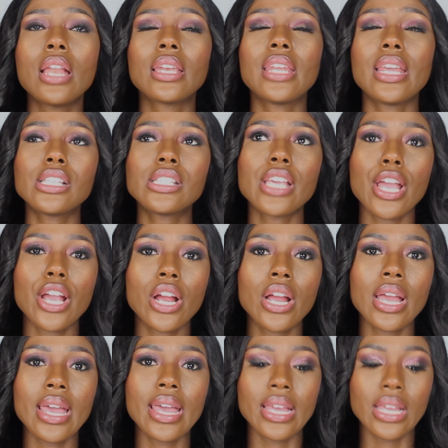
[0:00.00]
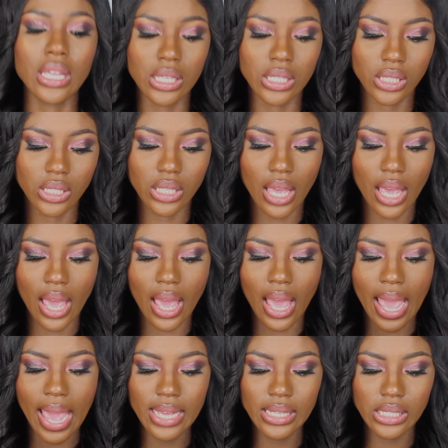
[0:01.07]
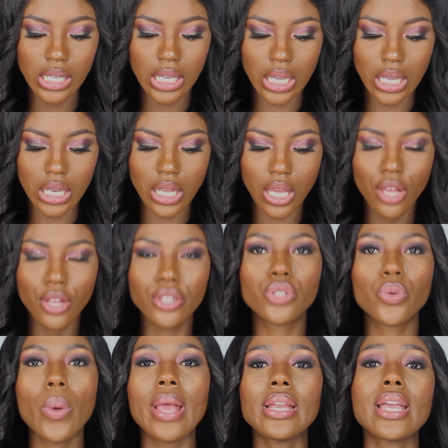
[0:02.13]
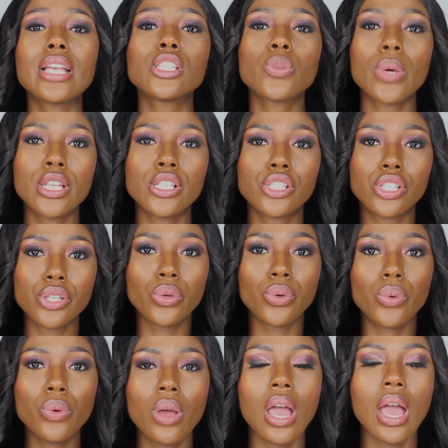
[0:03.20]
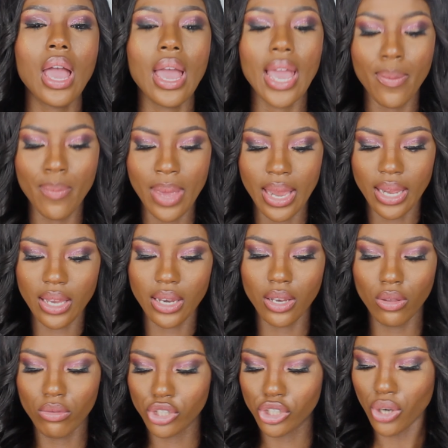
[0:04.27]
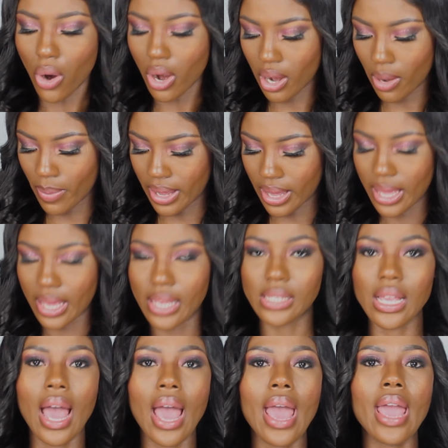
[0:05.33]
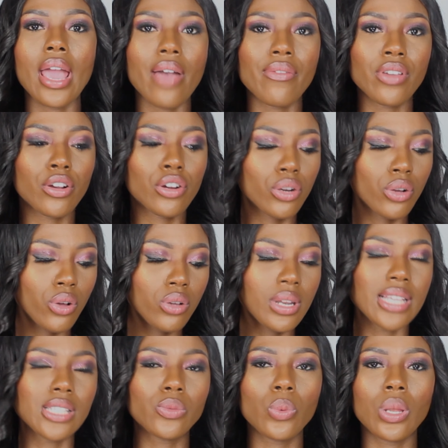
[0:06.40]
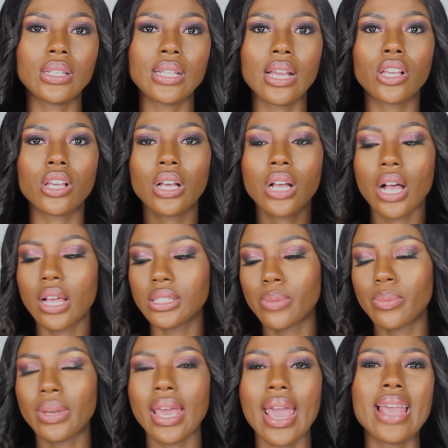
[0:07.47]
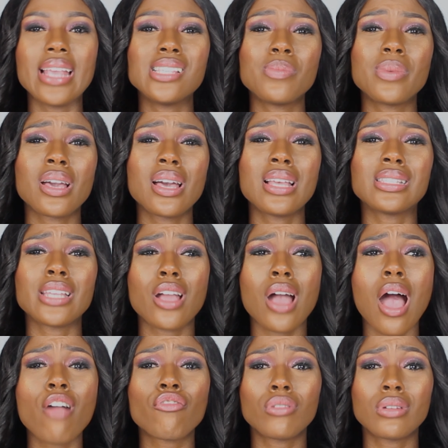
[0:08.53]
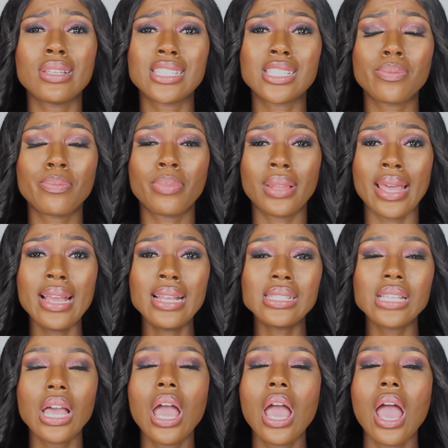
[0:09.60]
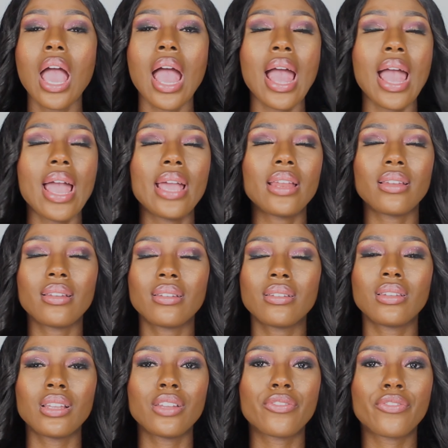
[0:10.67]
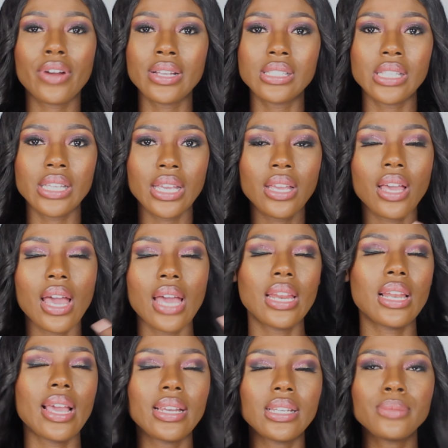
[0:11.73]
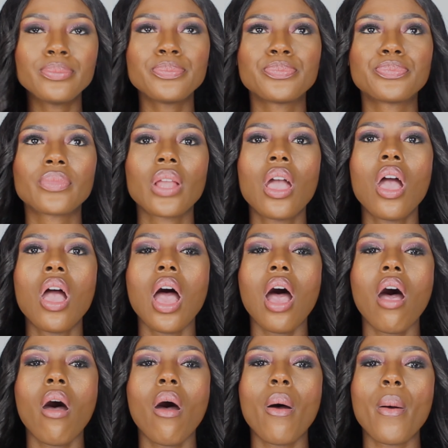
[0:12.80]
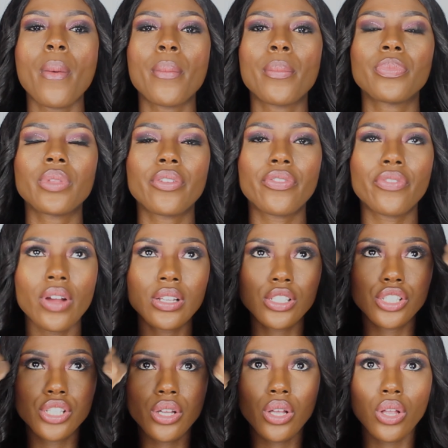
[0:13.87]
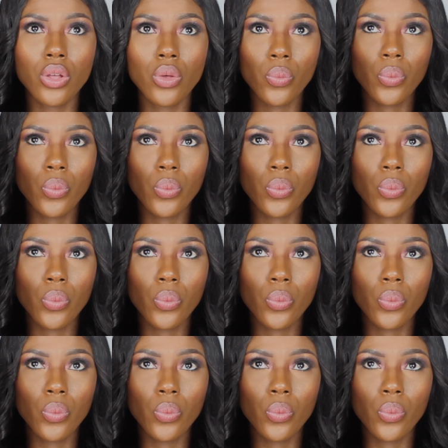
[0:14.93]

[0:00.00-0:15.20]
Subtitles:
This here is 18, 20, and 22. It made like a little shorter because I have it curled, as well as to cut some of the ends because they got really split and look frizzy. I didn't like them. The frontal